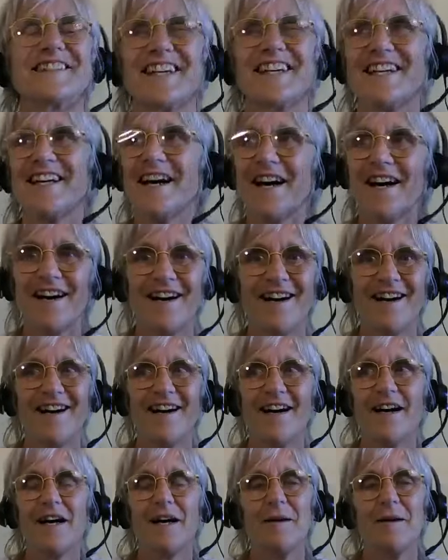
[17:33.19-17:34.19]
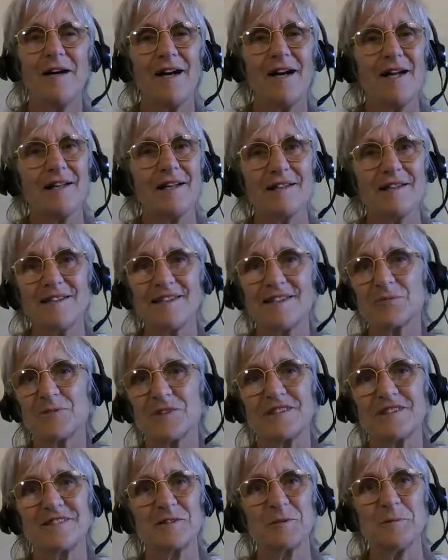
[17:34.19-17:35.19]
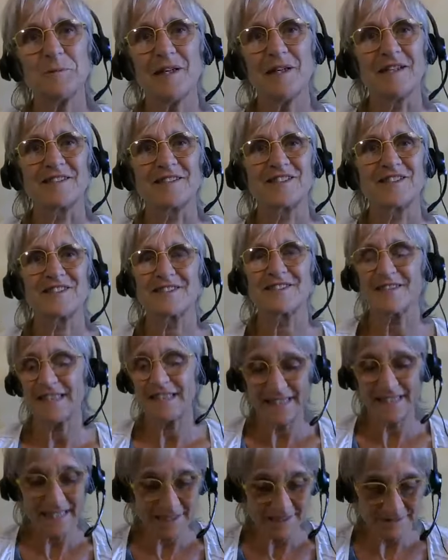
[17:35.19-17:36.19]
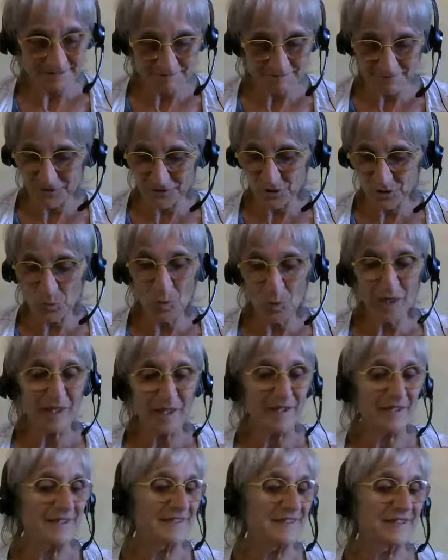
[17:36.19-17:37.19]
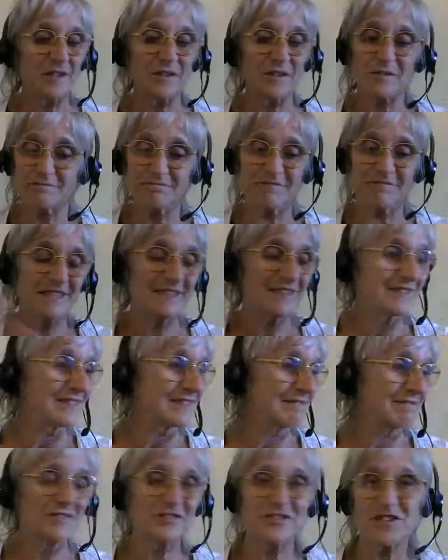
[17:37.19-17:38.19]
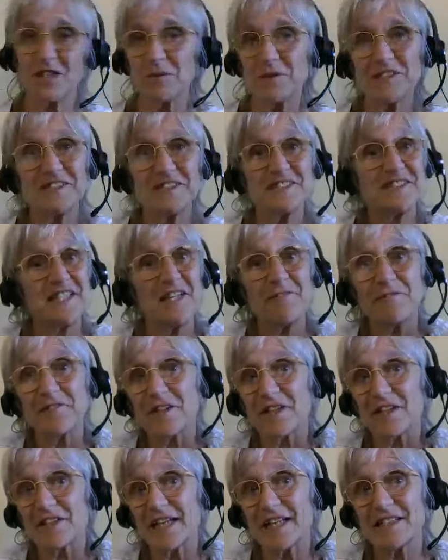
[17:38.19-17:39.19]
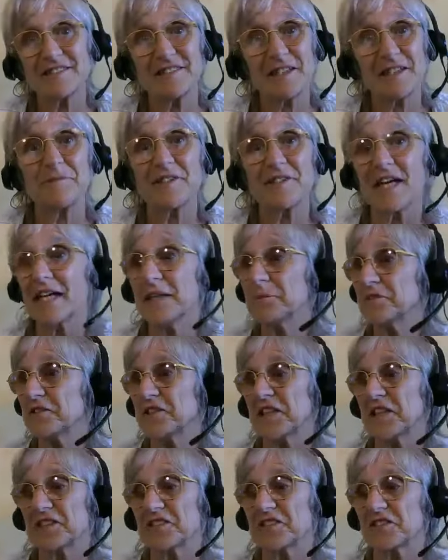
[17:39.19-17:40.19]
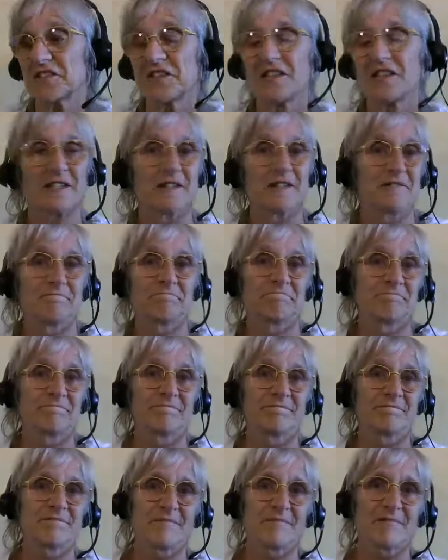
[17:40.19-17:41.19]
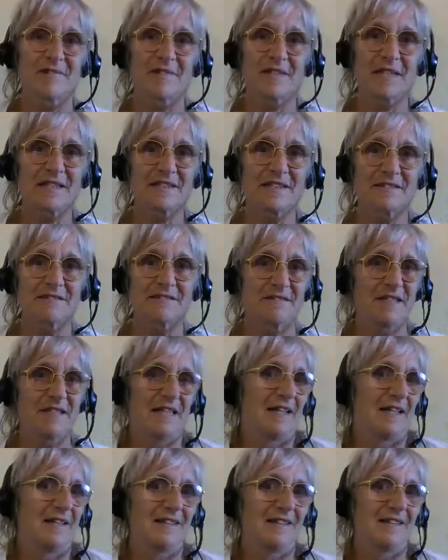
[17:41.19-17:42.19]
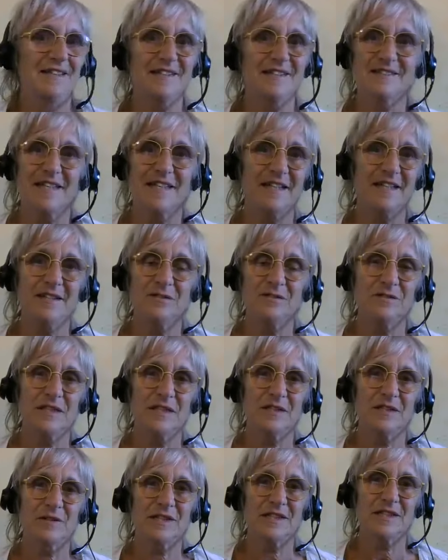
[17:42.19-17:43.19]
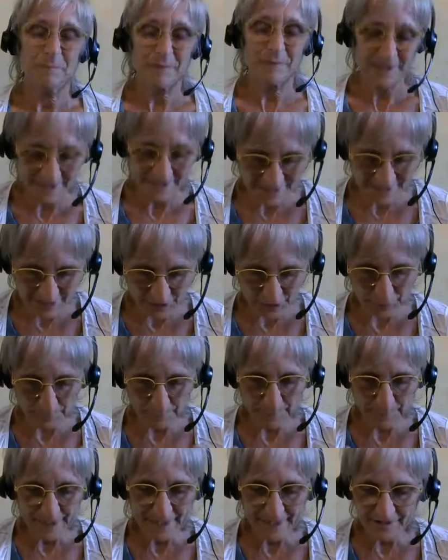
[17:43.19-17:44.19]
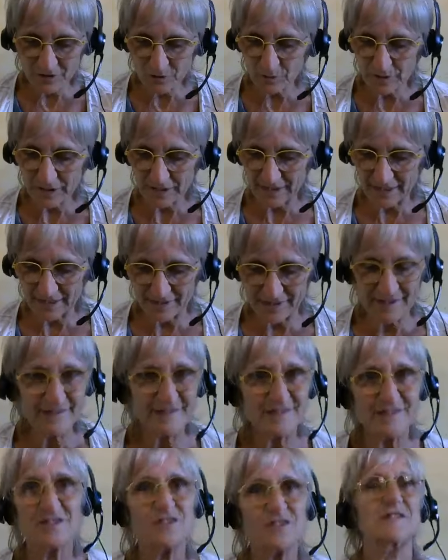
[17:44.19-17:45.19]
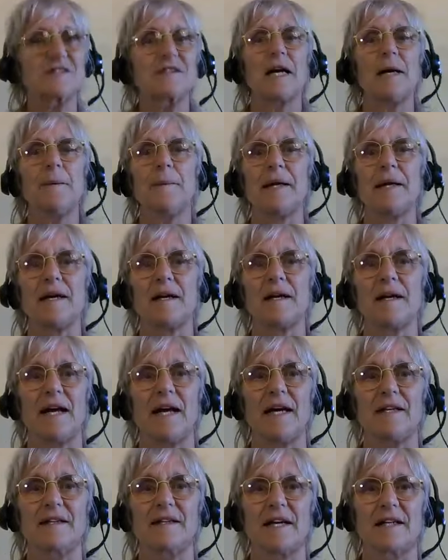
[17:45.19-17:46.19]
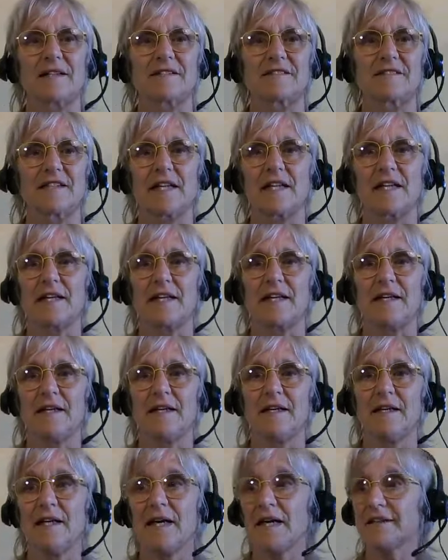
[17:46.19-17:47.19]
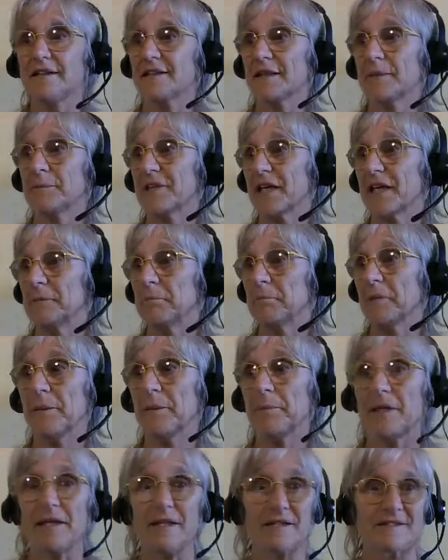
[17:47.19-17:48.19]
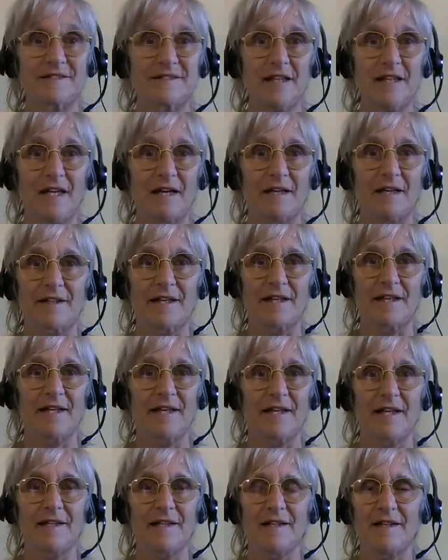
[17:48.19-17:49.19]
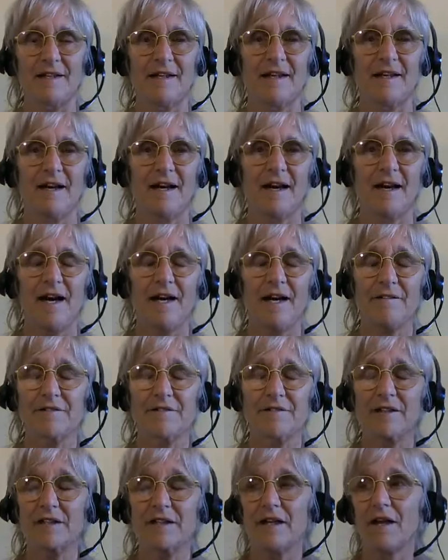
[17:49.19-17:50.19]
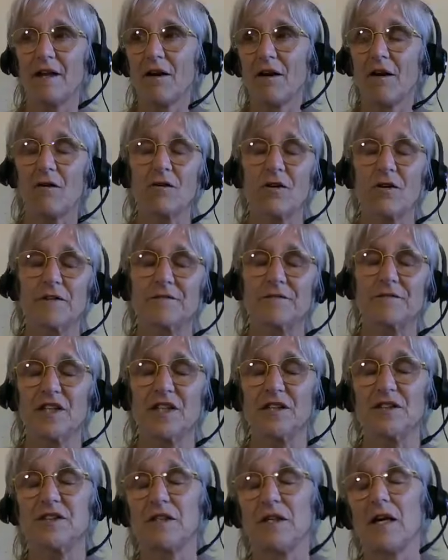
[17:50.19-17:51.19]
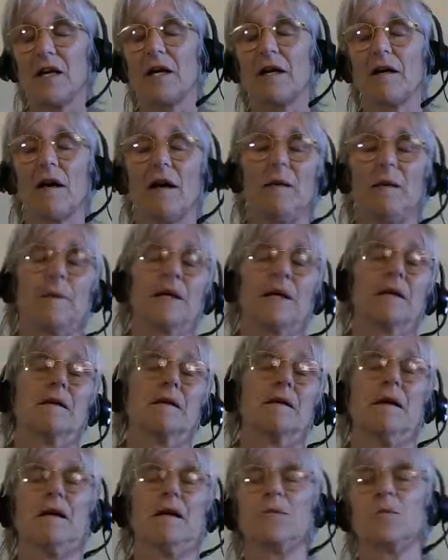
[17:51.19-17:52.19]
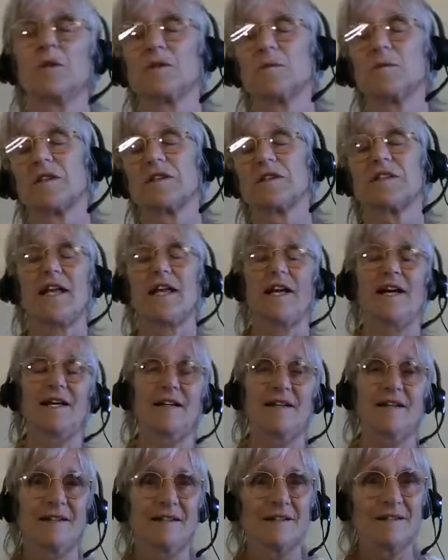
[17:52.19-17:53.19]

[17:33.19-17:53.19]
Say, well, I, it was too much, mm. and hmm. then for a while, so it's so it's different. And sometimes there's there's yeah it's I don't know, it, but it's not me doing that. It's just coming like that suddenly, and sometimes maybe it's not. And then after a long conversation, like, oh my god, what was that?